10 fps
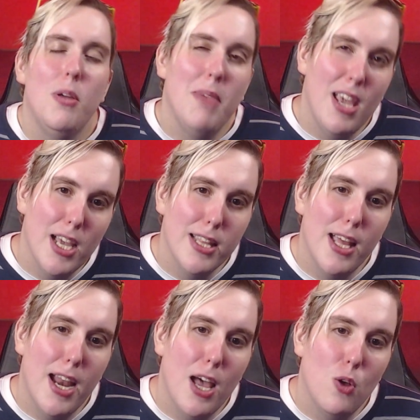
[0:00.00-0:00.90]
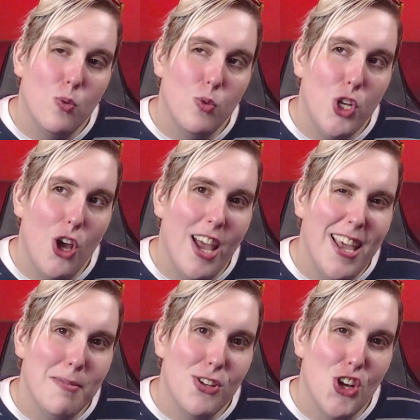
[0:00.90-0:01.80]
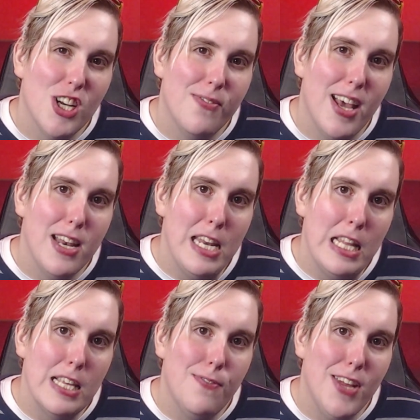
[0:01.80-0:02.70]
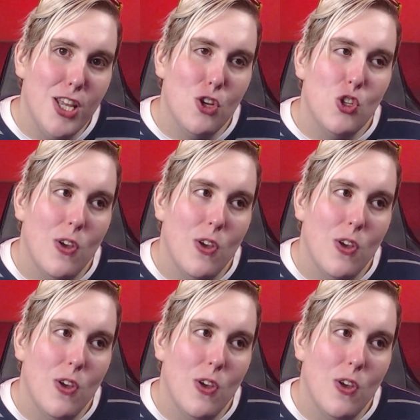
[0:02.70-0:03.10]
We may cut that out. You know, I am in charge of editing this video,